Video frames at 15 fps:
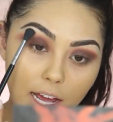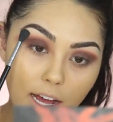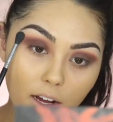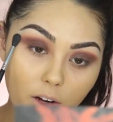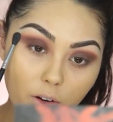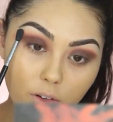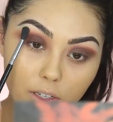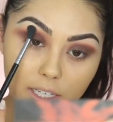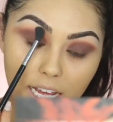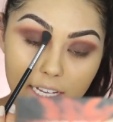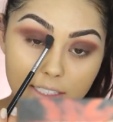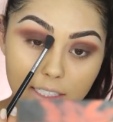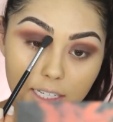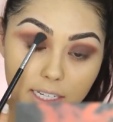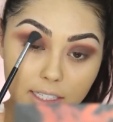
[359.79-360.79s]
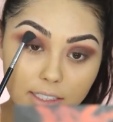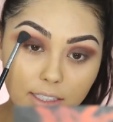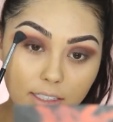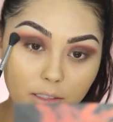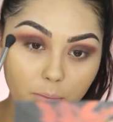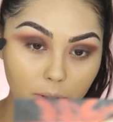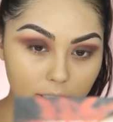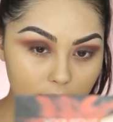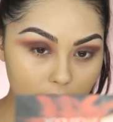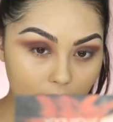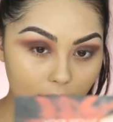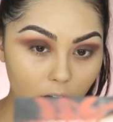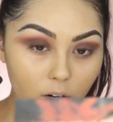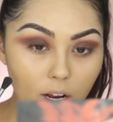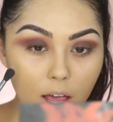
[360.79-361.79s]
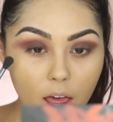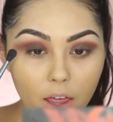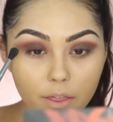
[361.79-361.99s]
how nice and easy it's blended out.